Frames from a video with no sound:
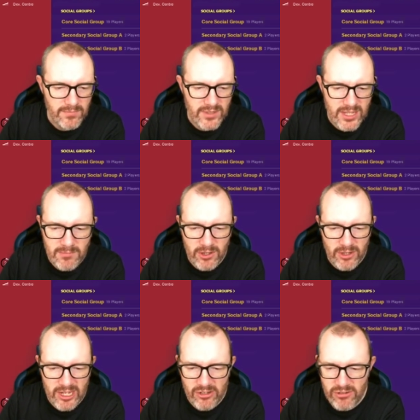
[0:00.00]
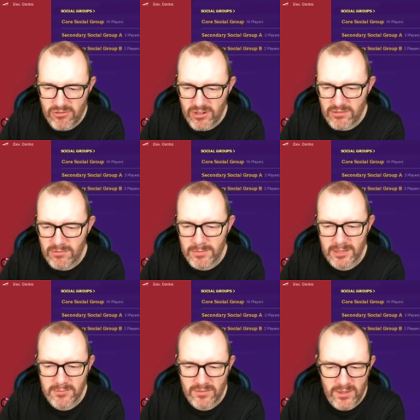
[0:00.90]
Team cohesion, dressing room
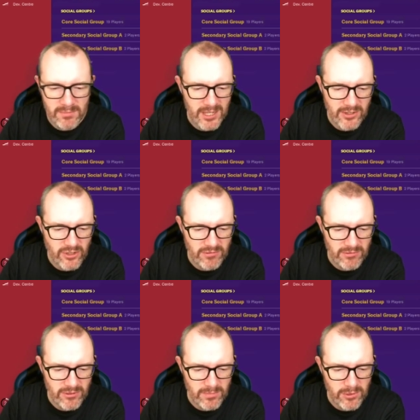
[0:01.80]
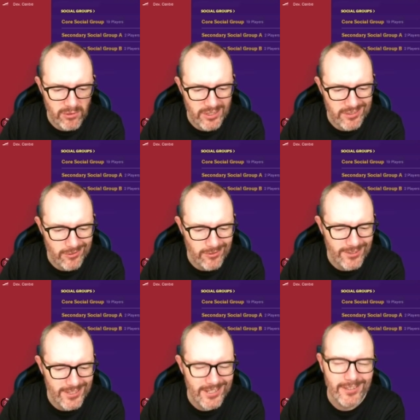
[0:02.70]
atmosphere, managerial support, it's all
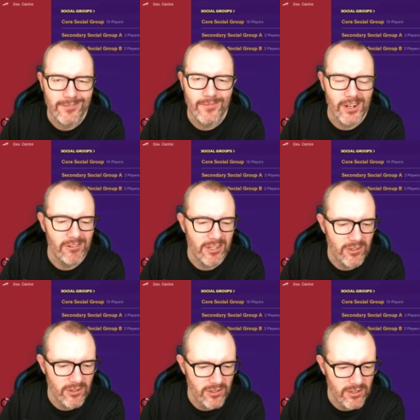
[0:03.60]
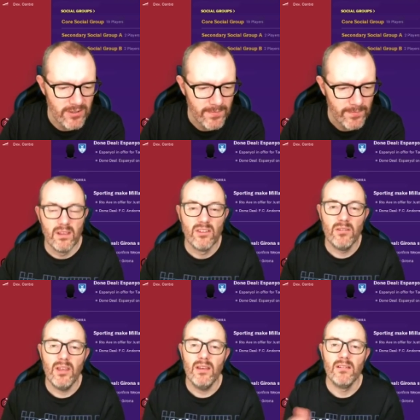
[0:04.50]
still very good.
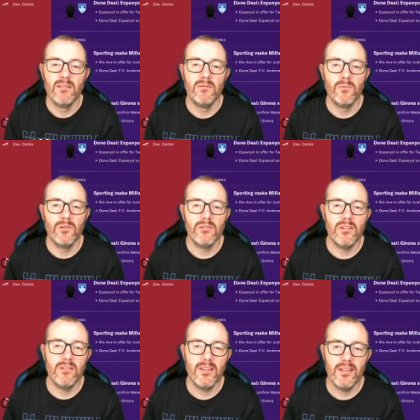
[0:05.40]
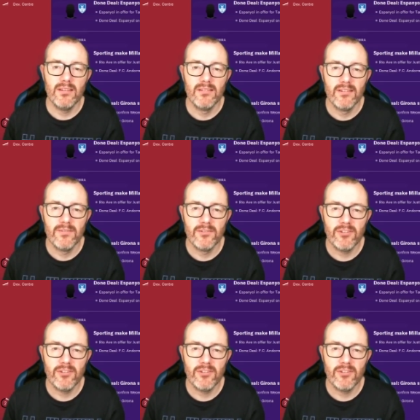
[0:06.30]
So yeah, what do you think of the